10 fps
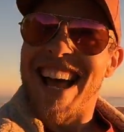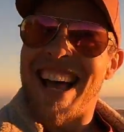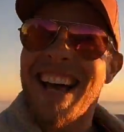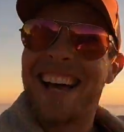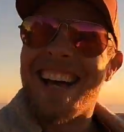
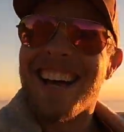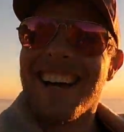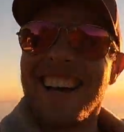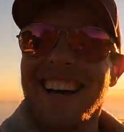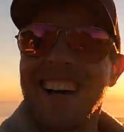
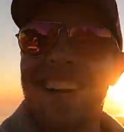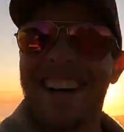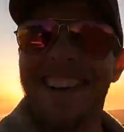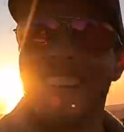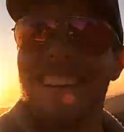
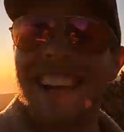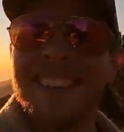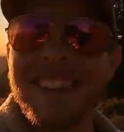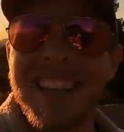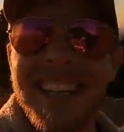Oh, I
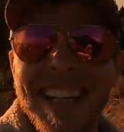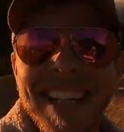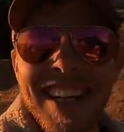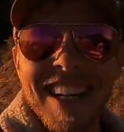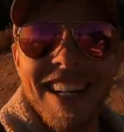mean,
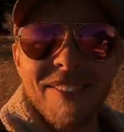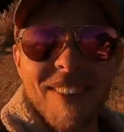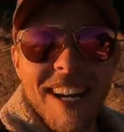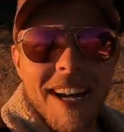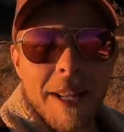come
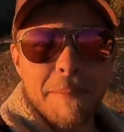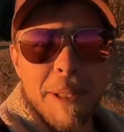on,